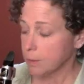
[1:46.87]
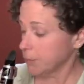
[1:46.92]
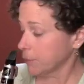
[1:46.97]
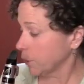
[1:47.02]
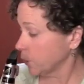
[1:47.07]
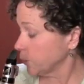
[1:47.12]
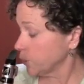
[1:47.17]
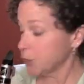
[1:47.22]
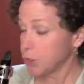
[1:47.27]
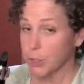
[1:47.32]

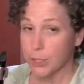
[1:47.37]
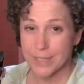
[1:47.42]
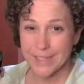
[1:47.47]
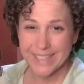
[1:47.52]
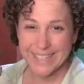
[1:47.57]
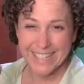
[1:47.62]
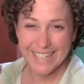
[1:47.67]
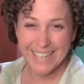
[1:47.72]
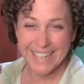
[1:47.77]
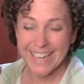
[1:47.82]
those
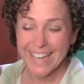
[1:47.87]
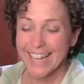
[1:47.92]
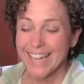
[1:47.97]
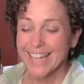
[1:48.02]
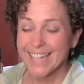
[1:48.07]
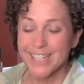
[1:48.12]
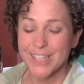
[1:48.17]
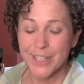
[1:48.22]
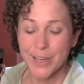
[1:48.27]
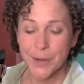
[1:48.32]
G's.
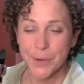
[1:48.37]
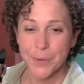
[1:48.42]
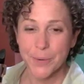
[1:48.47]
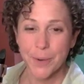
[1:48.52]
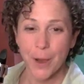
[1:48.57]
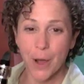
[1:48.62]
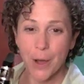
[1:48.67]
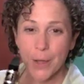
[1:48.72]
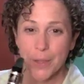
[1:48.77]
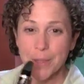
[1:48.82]

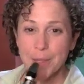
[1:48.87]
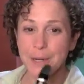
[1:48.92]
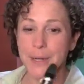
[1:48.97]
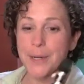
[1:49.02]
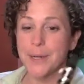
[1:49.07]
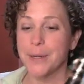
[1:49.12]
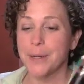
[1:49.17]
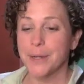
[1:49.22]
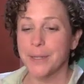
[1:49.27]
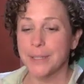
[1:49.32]
So
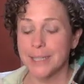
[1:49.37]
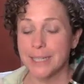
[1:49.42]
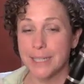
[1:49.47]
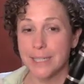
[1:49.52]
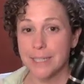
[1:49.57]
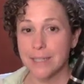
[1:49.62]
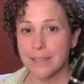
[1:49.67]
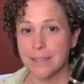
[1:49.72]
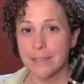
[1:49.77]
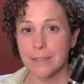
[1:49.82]

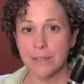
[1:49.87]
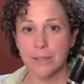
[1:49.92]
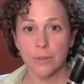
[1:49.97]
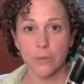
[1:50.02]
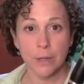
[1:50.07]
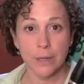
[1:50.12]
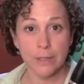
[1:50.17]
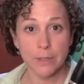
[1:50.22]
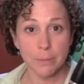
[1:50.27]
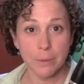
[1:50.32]
since this is a
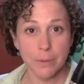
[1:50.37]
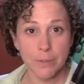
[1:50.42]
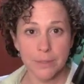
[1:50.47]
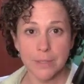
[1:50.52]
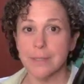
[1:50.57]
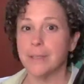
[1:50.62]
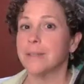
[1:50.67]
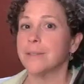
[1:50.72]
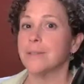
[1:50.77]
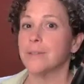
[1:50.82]

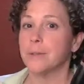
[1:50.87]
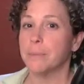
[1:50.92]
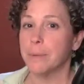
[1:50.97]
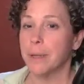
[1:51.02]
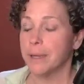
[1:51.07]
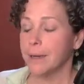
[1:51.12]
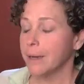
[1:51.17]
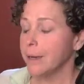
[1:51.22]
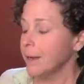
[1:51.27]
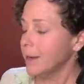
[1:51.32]
transposing
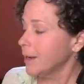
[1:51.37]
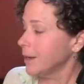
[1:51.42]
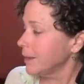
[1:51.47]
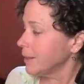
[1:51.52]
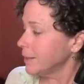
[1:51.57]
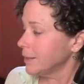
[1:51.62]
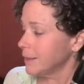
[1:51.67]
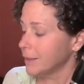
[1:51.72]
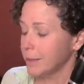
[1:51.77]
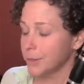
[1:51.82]
instrument,
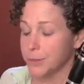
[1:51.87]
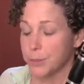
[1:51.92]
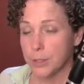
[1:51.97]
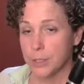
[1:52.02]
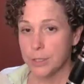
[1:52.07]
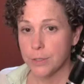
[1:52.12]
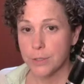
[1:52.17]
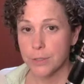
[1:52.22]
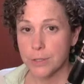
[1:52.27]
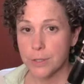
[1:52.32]
the
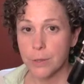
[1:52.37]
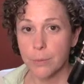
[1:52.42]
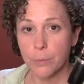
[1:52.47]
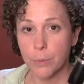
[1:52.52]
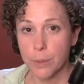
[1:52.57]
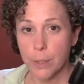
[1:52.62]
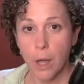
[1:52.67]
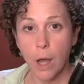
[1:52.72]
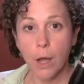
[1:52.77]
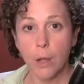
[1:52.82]
G's
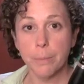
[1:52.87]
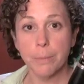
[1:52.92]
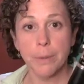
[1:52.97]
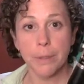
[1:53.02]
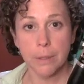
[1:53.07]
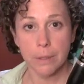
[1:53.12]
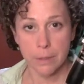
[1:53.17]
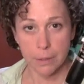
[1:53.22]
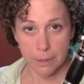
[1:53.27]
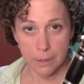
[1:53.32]
will all
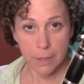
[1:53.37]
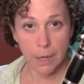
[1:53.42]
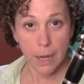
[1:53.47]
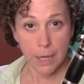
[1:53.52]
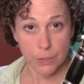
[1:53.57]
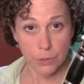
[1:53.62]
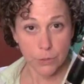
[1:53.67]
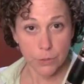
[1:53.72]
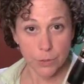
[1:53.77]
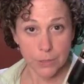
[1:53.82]
be
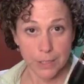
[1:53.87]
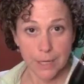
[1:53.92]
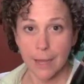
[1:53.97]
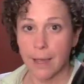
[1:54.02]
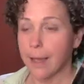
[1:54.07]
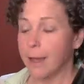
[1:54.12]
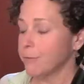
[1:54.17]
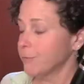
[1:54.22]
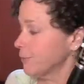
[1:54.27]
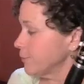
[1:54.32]
concert
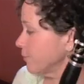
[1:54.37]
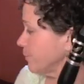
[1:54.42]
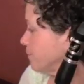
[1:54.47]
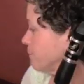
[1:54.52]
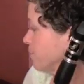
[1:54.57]
F.